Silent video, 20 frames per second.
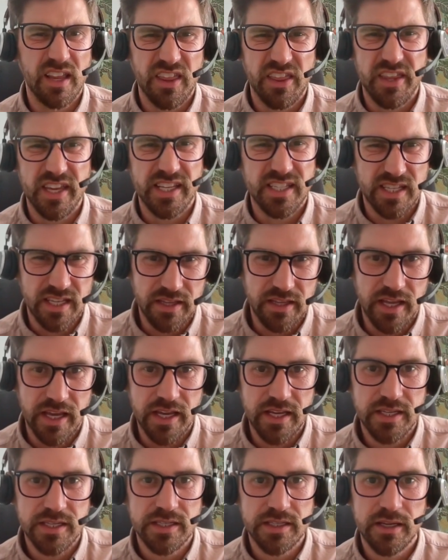this and
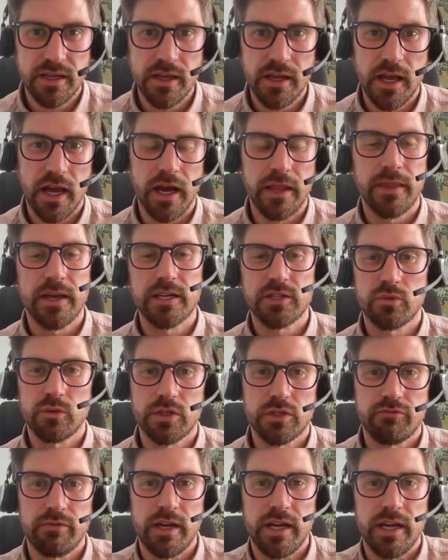this. And that's
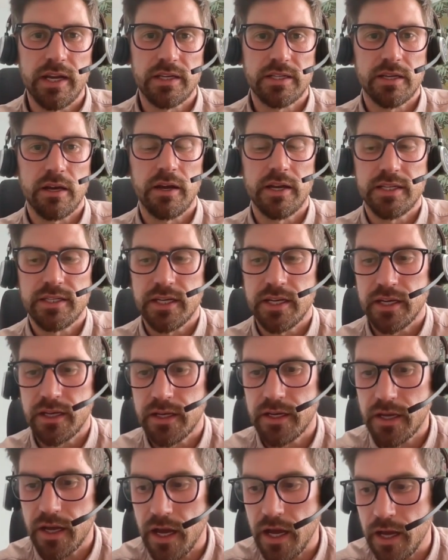what's really exciting
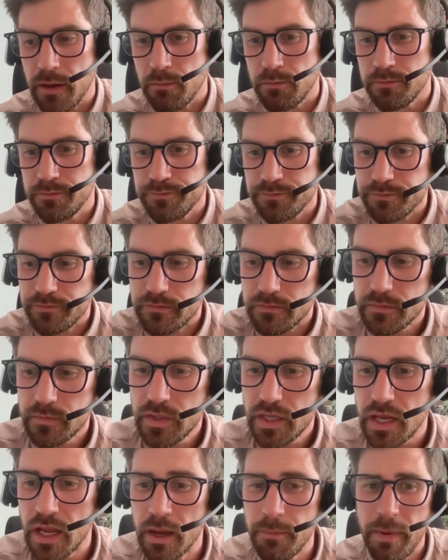
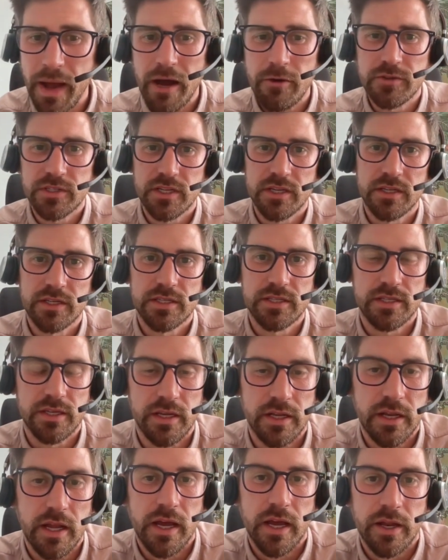about us,
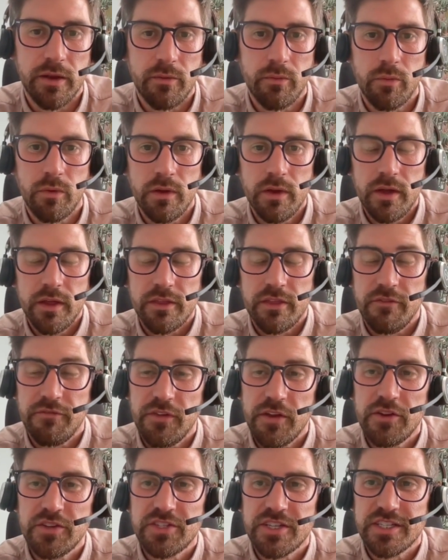and the
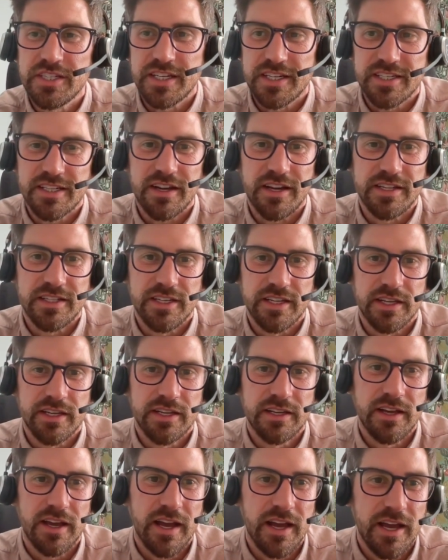future's exciting.
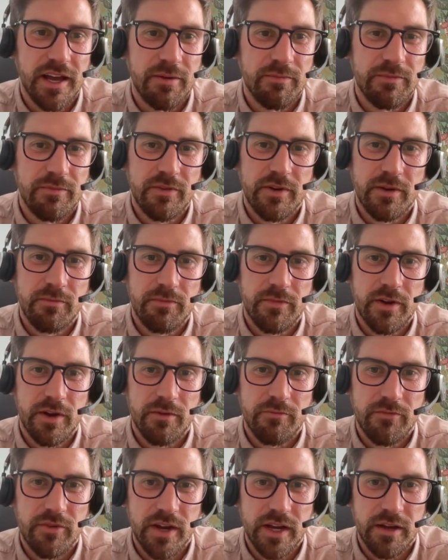I'm
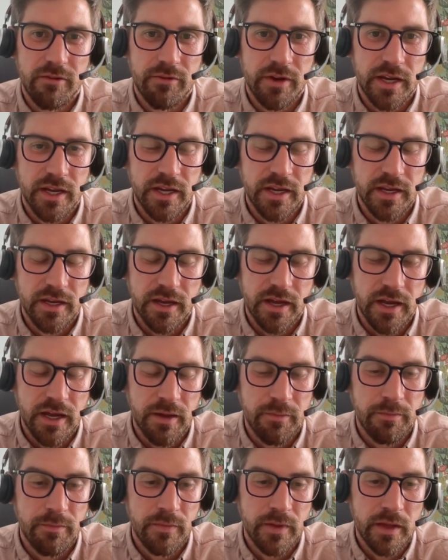really, really
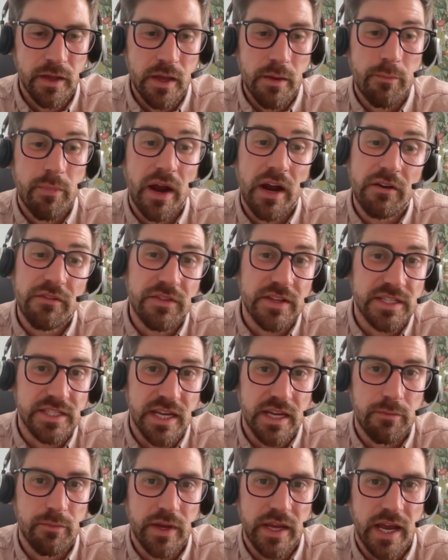proud of the
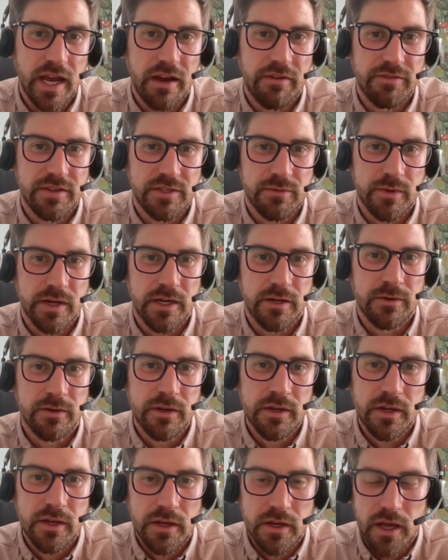team we have as well,
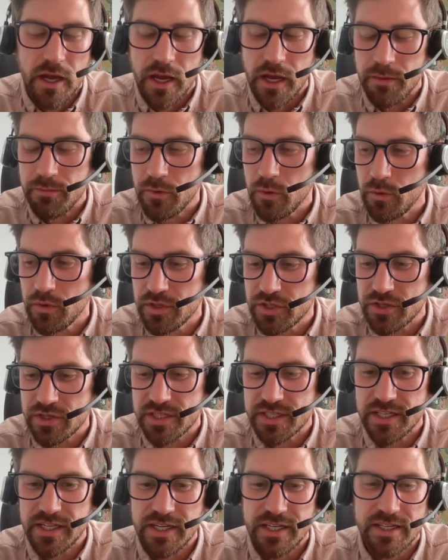all the
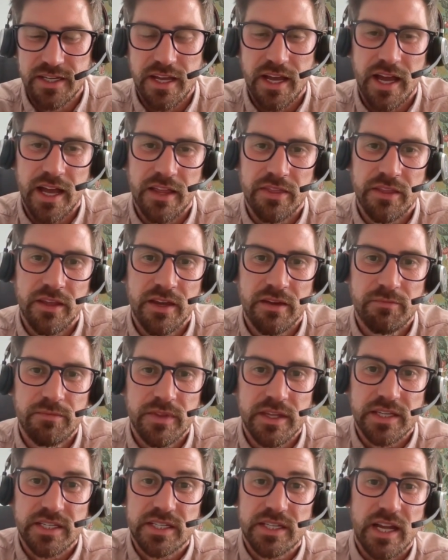trustees and
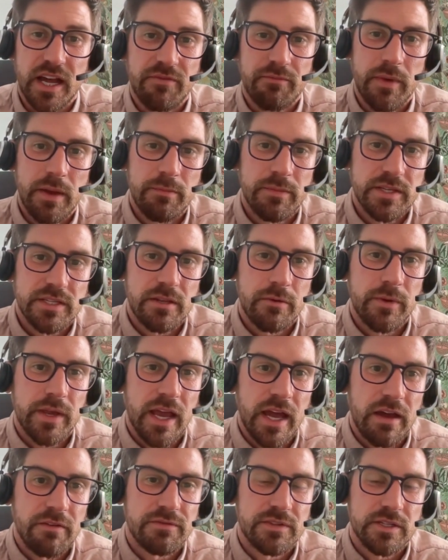the staff members that we have